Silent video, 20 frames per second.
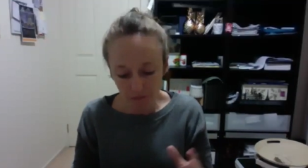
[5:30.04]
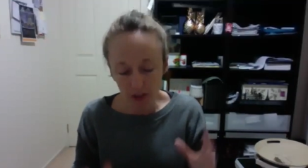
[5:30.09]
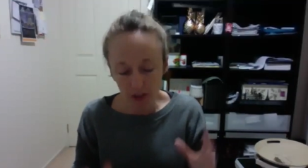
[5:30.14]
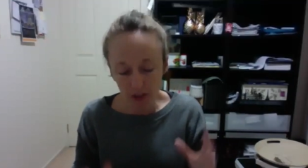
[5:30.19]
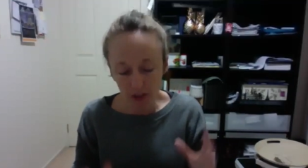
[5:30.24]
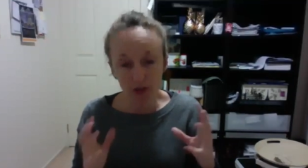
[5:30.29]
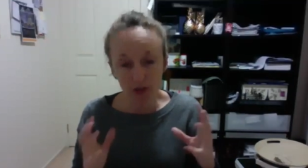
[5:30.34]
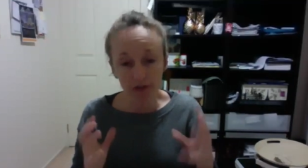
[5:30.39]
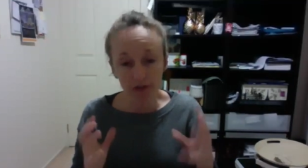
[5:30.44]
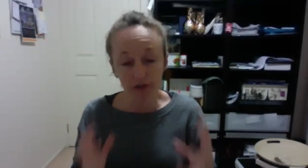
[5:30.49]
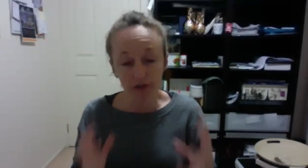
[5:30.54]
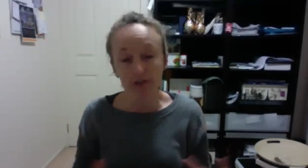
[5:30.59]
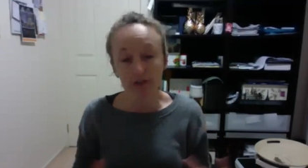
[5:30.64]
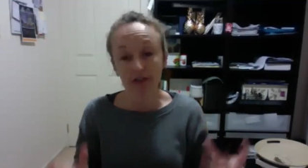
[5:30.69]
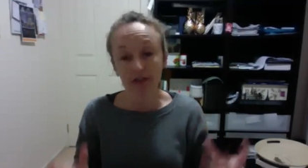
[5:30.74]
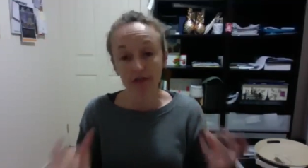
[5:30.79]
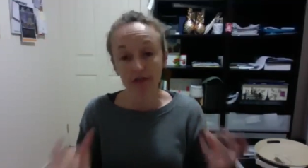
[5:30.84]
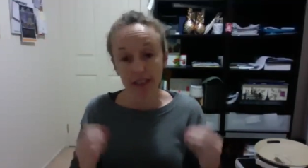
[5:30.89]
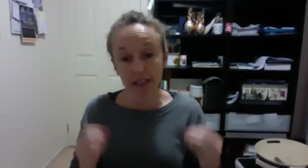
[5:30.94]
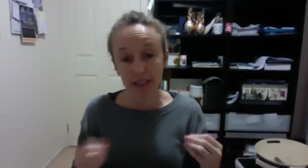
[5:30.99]
The fruits
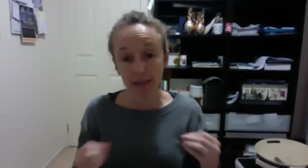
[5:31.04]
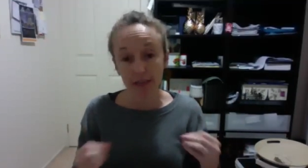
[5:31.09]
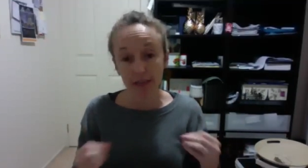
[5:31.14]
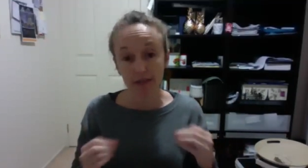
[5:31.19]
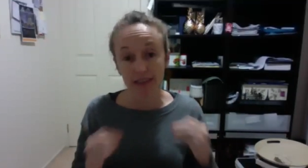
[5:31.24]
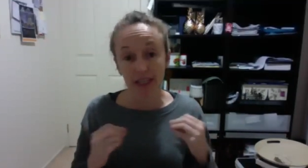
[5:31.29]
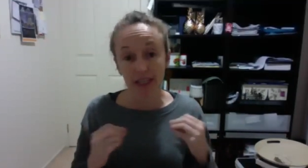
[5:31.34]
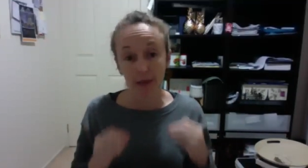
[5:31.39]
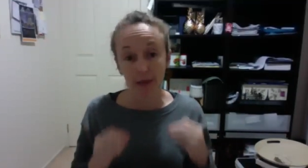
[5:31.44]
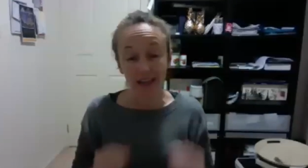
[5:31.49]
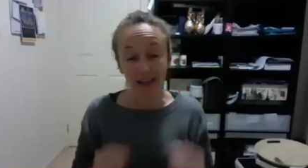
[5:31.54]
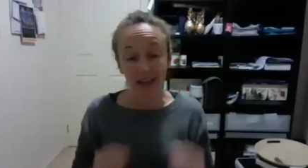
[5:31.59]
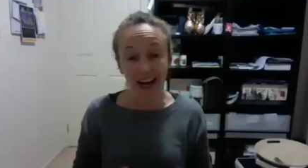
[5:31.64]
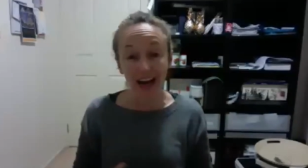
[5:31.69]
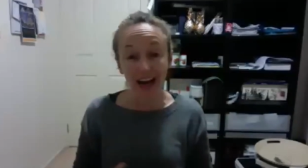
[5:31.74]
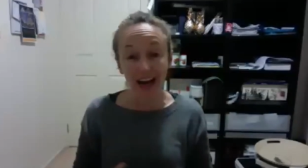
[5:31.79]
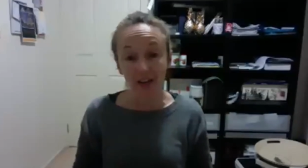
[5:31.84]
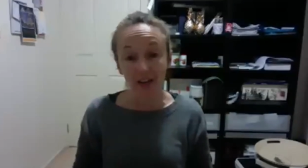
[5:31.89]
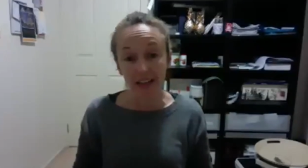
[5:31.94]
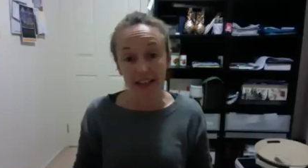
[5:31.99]
and vegetables that we
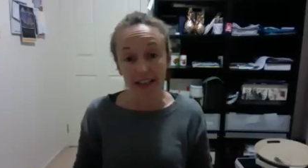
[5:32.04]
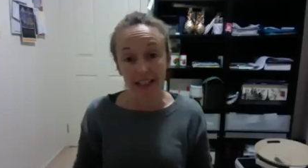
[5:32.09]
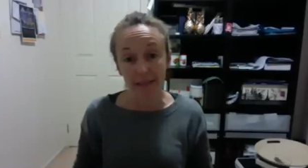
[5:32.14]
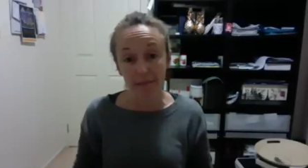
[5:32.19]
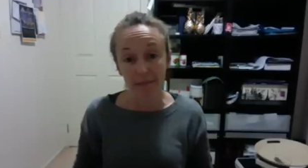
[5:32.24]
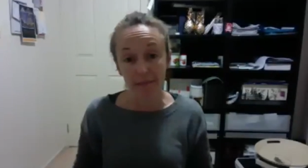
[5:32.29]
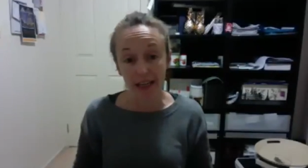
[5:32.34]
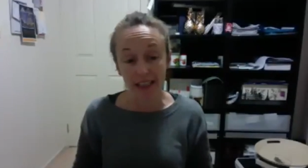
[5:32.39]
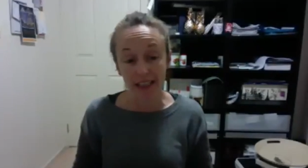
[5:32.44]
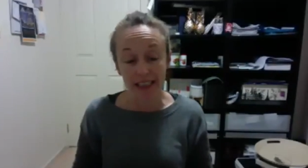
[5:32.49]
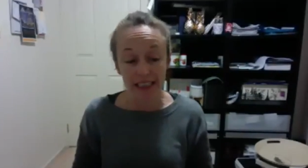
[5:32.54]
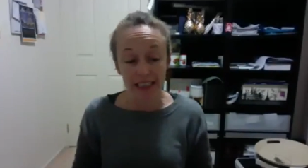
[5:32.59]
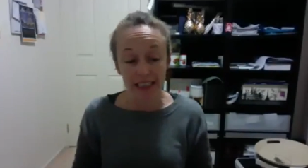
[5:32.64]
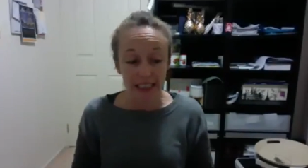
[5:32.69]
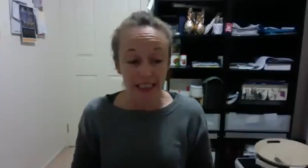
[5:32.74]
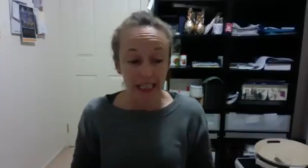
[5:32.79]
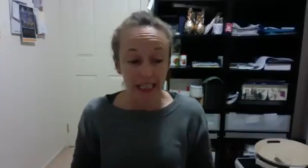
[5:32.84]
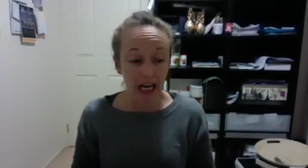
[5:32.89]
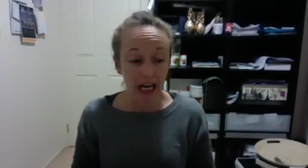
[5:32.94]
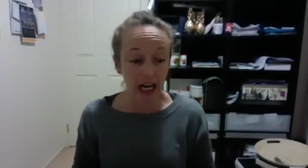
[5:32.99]
are eating, but
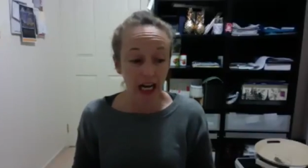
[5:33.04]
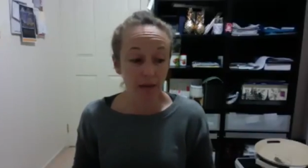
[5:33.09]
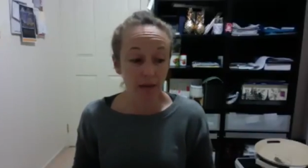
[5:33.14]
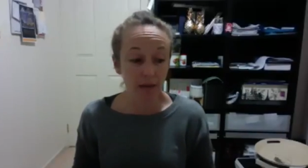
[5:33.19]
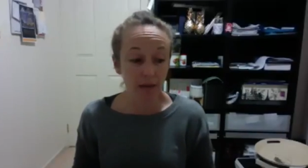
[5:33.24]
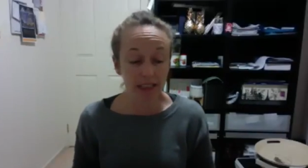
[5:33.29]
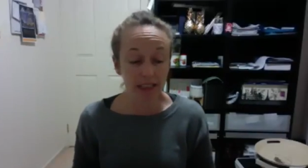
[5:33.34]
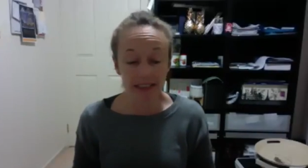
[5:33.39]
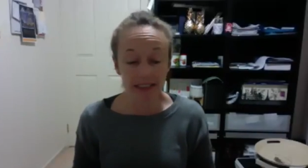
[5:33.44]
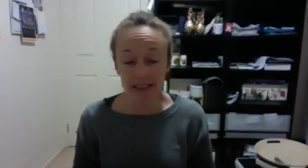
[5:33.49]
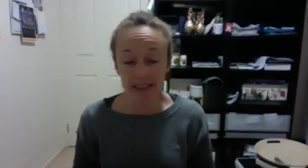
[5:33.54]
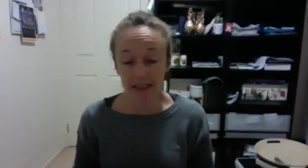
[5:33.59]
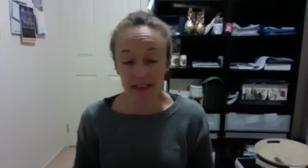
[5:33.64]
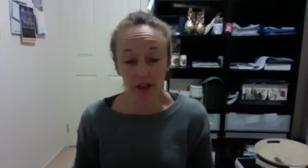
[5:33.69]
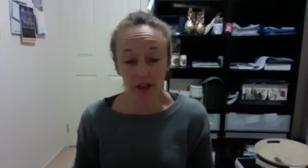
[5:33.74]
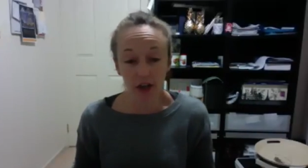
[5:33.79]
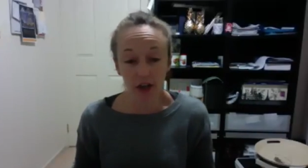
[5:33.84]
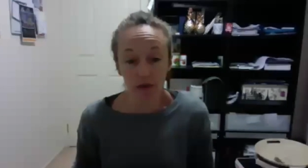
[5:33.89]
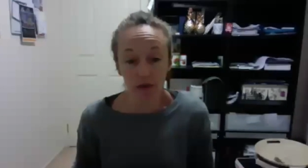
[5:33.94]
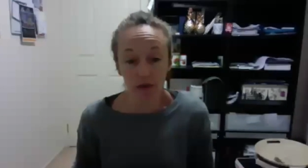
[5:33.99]
it's, you
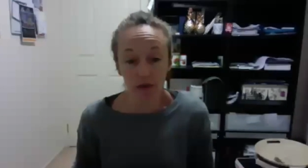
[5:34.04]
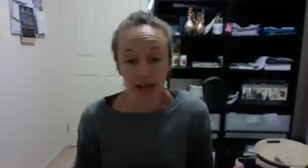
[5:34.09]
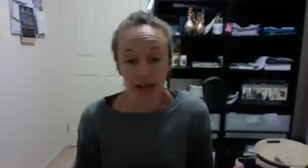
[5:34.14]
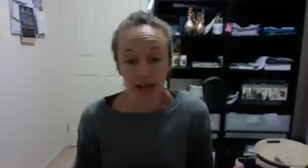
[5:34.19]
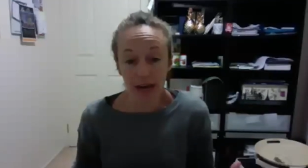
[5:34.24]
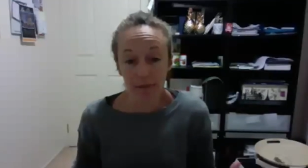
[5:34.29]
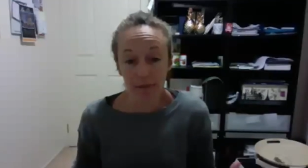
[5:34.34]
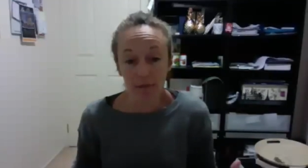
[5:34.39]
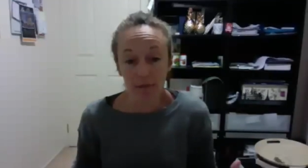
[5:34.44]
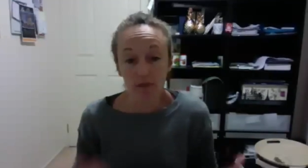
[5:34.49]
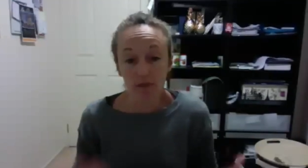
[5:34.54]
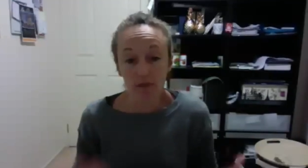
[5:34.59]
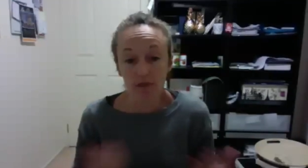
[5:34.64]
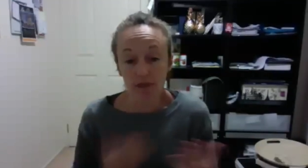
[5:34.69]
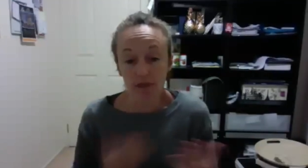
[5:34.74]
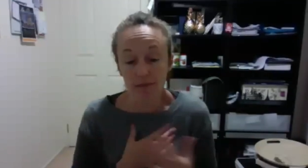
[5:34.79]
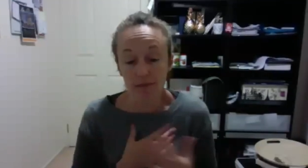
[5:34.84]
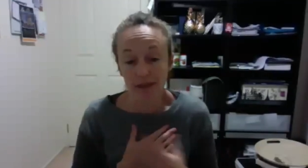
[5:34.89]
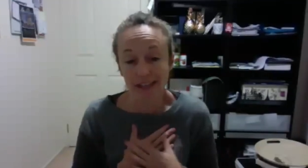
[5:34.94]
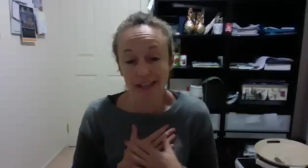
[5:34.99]
know, an apple
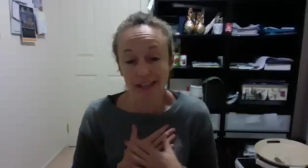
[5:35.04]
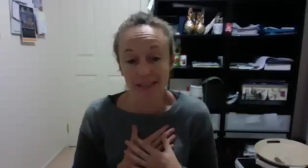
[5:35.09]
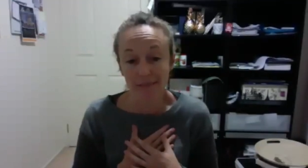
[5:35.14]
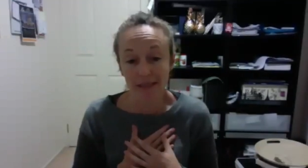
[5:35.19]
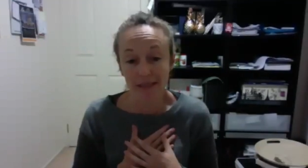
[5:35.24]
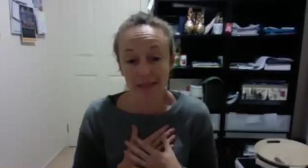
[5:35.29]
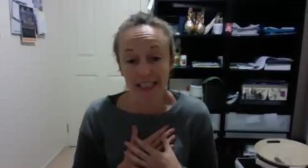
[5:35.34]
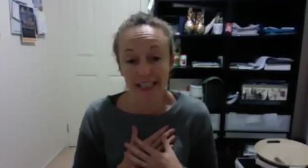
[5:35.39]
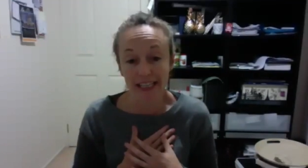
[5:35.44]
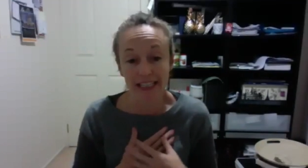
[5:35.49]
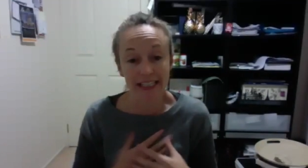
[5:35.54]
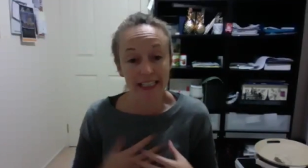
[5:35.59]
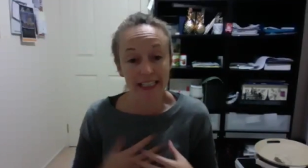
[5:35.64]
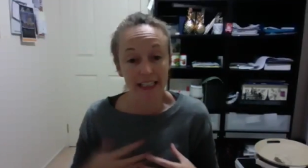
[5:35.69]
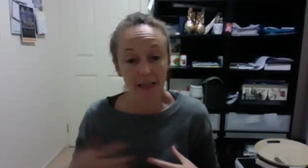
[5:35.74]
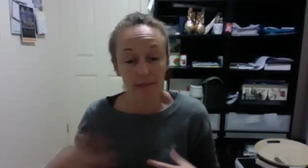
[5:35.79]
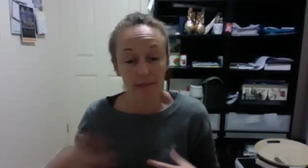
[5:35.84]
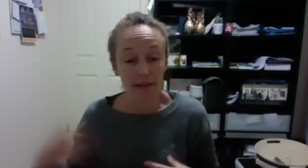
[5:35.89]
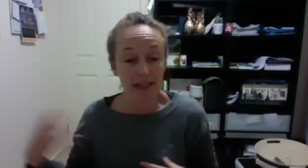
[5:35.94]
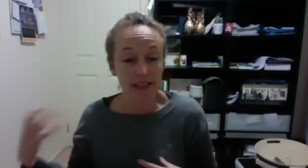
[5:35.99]
compared to me eating it,
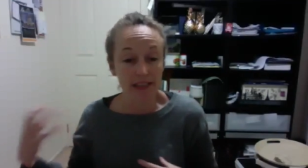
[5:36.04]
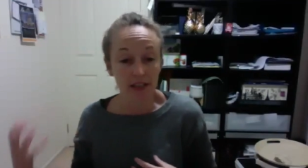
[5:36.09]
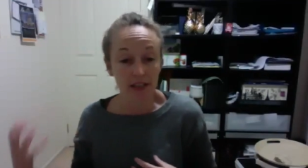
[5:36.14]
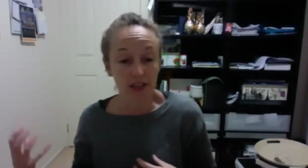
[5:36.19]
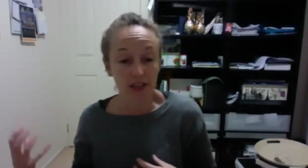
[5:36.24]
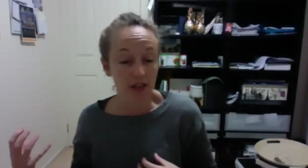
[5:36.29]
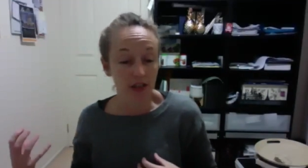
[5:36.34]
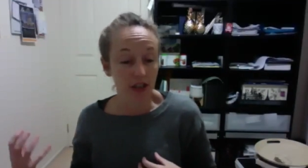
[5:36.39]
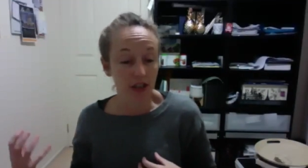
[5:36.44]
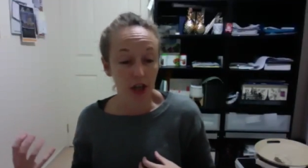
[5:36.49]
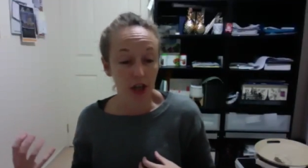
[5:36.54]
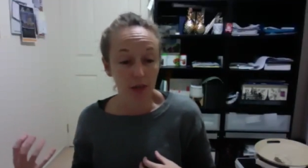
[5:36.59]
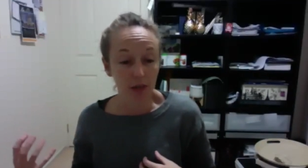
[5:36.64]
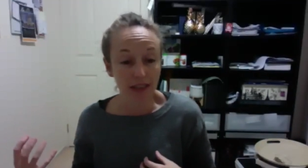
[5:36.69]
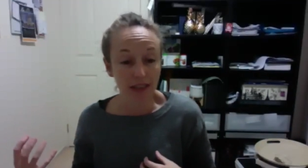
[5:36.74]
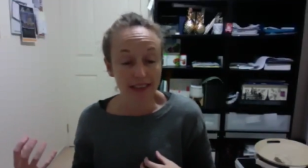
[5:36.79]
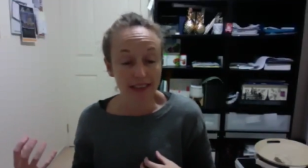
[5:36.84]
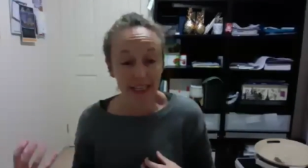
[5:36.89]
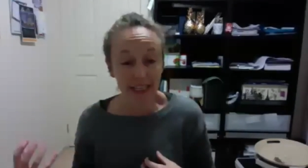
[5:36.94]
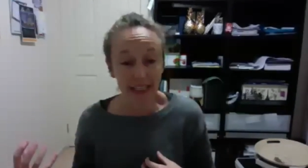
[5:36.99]
compared to, you know, my
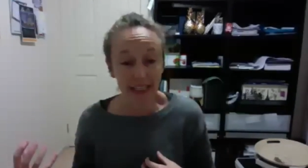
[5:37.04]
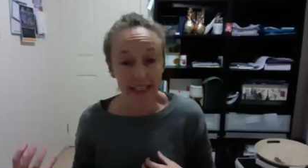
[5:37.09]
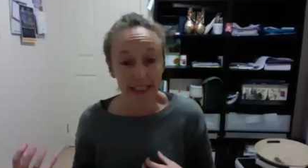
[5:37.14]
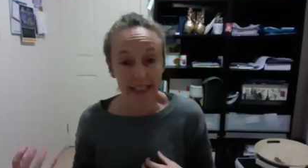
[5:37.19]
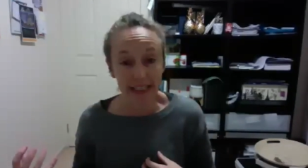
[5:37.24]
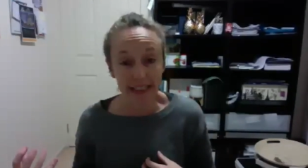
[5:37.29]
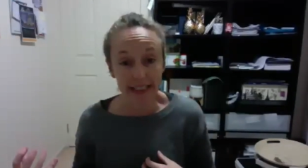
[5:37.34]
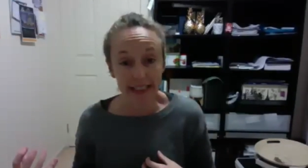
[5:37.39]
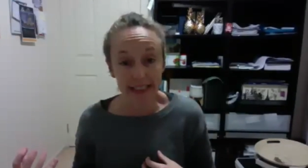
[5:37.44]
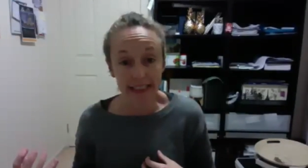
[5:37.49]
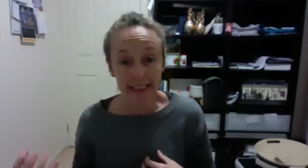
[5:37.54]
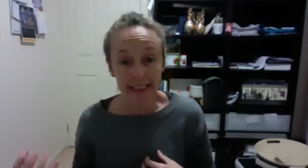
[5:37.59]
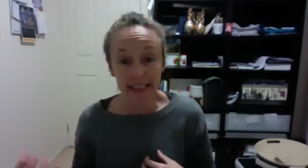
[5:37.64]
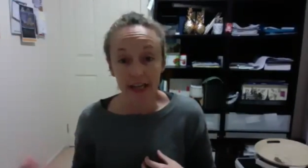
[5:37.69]
son eating it,